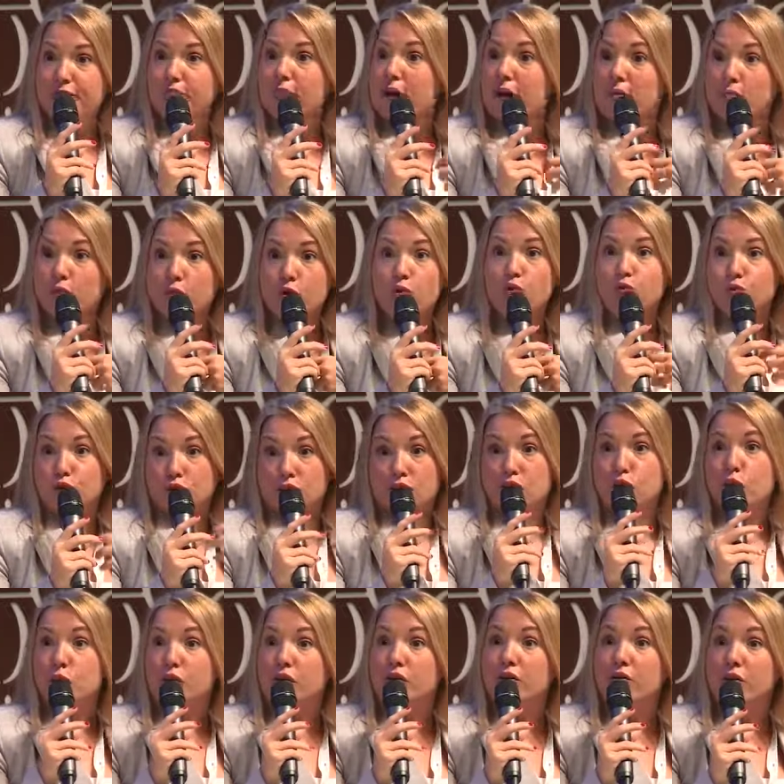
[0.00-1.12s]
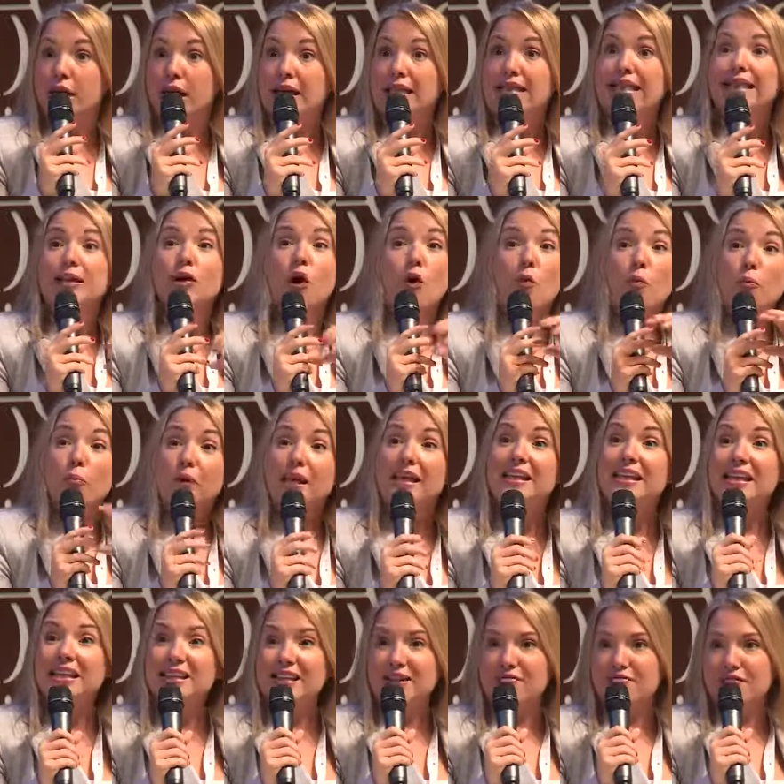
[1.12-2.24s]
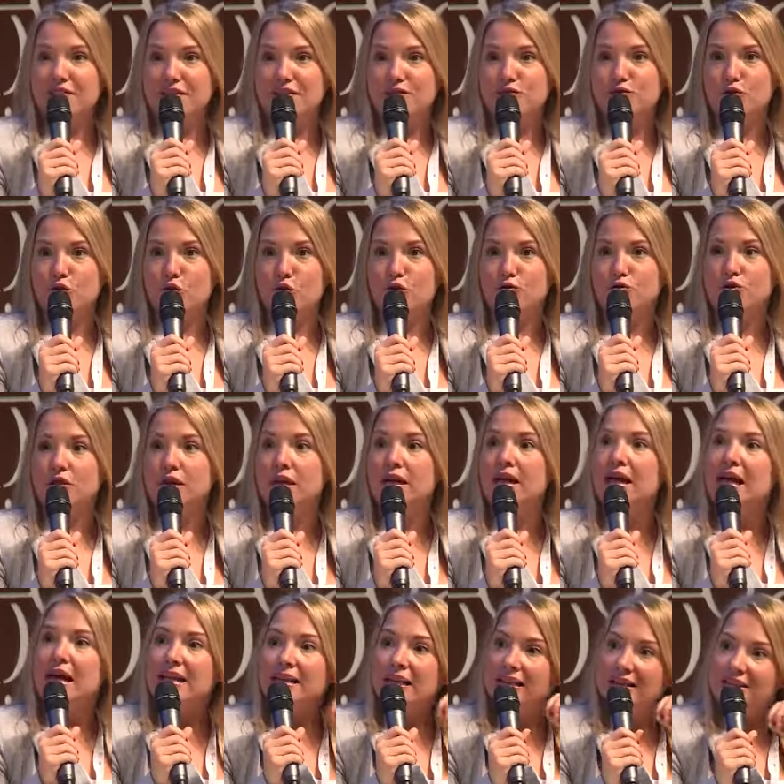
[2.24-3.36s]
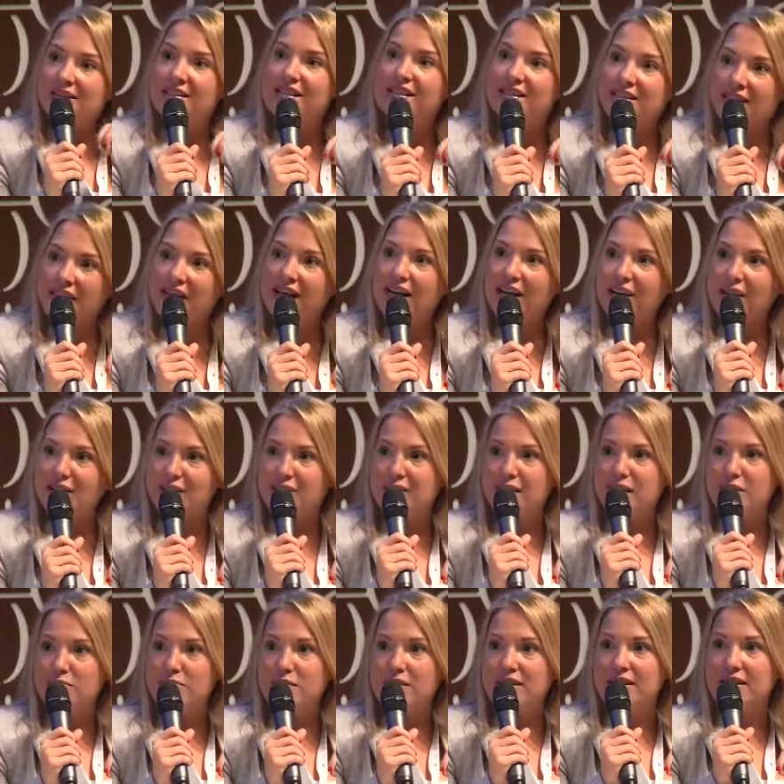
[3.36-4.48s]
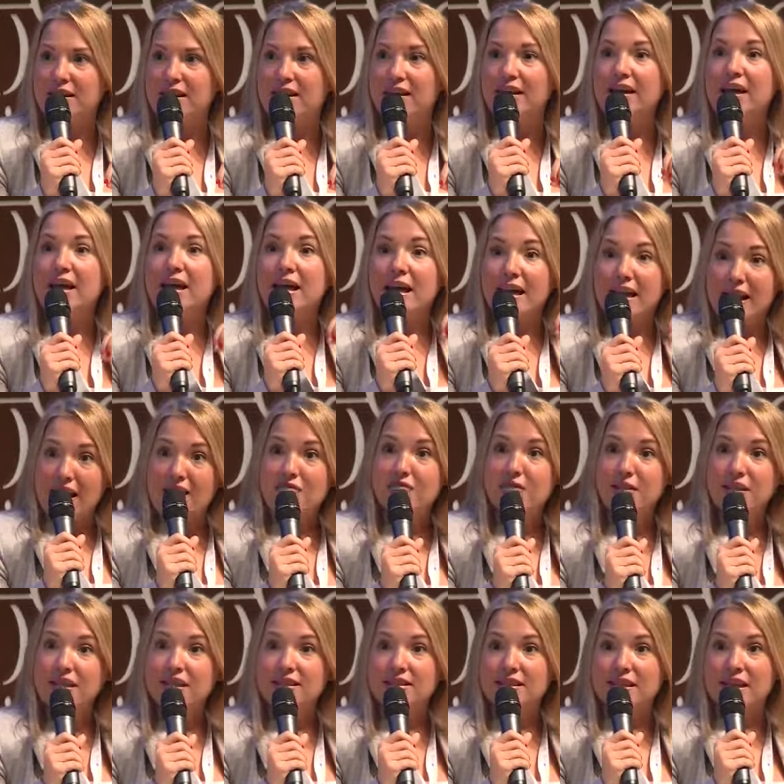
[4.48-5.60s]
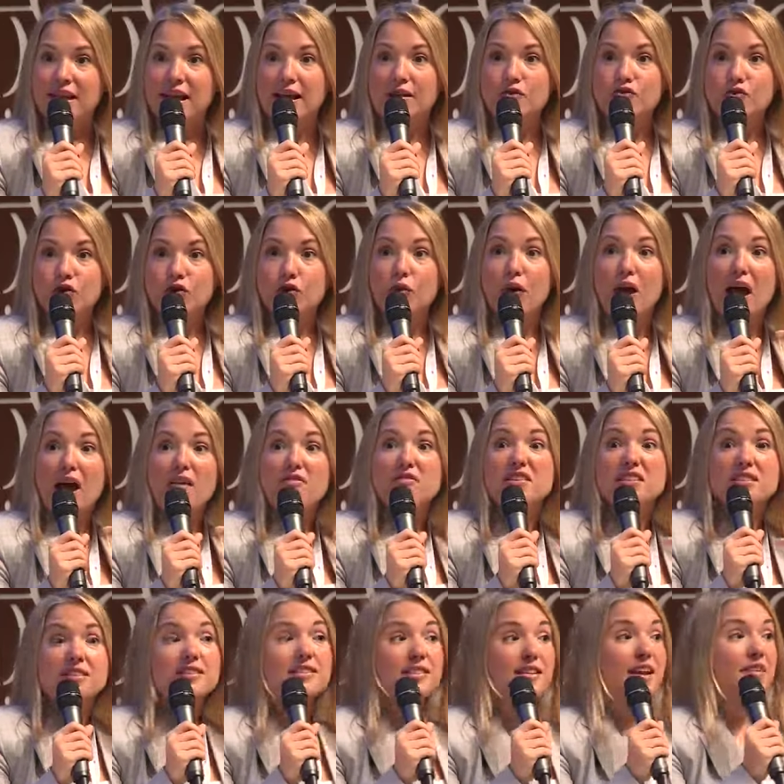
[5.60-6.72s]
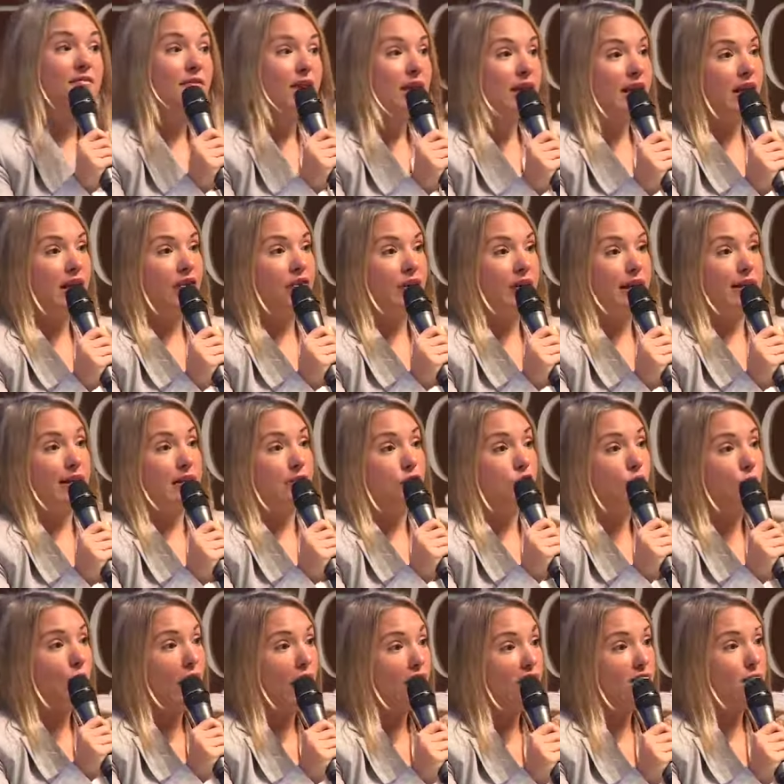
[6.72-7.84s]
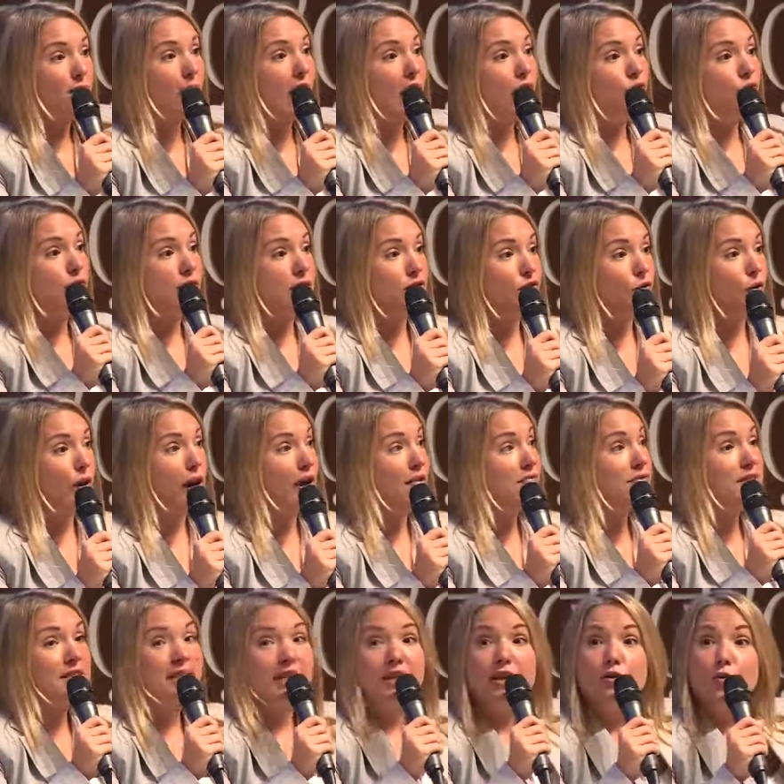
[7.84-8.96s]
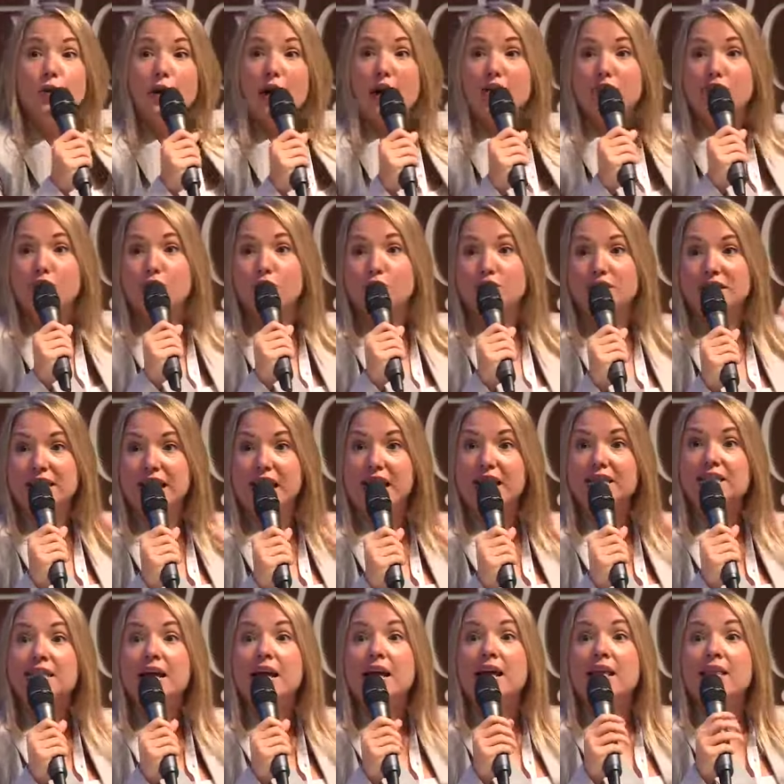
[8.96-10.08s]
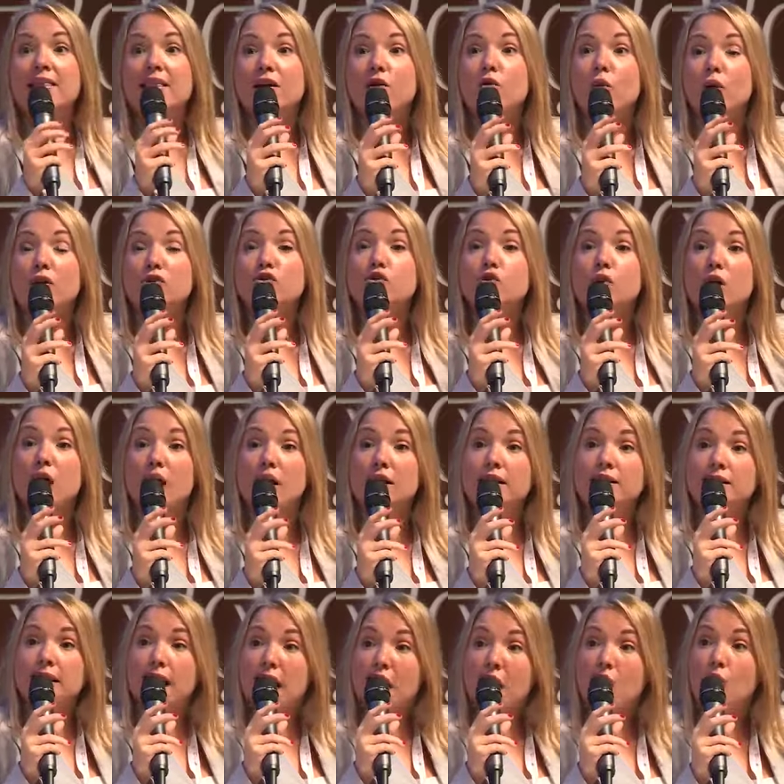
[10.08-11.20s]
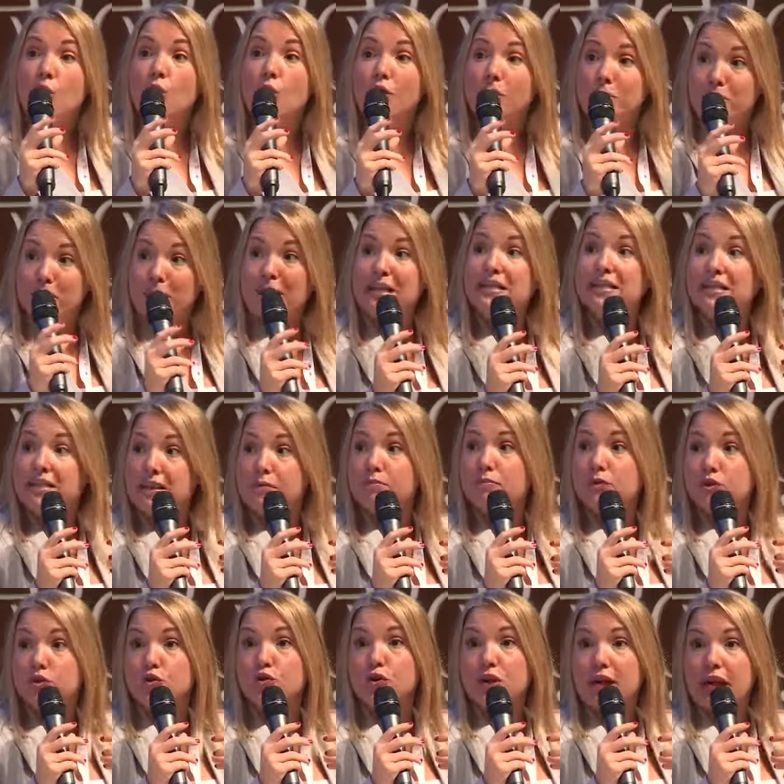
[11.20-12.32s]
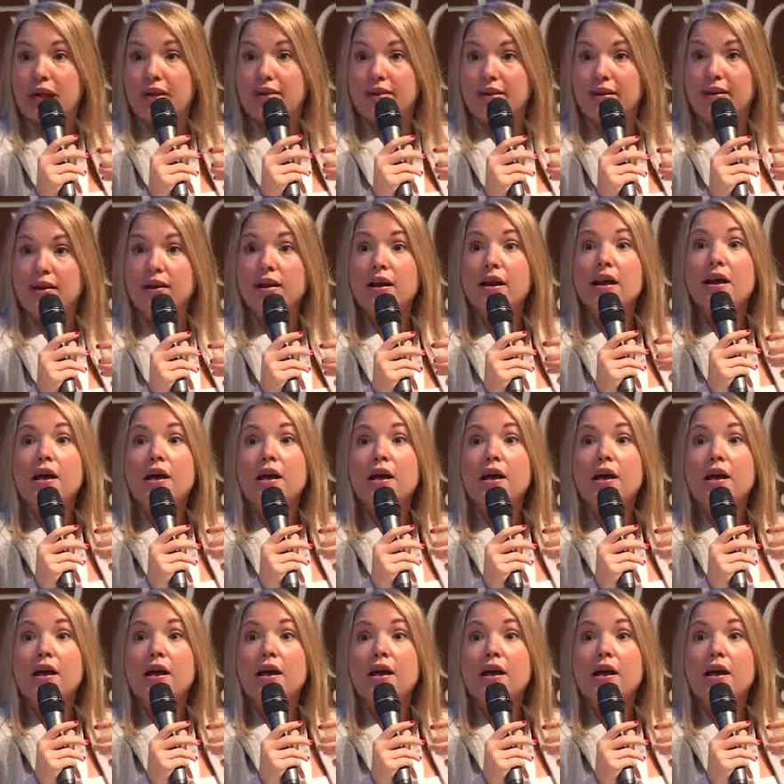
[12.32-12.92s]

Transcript: uh, music, we create completely different songs. And it is exactly the same thing. In every destination, we have these seven ingredients. We have mountains, we have sea, we have hotels. The question is how we piece them together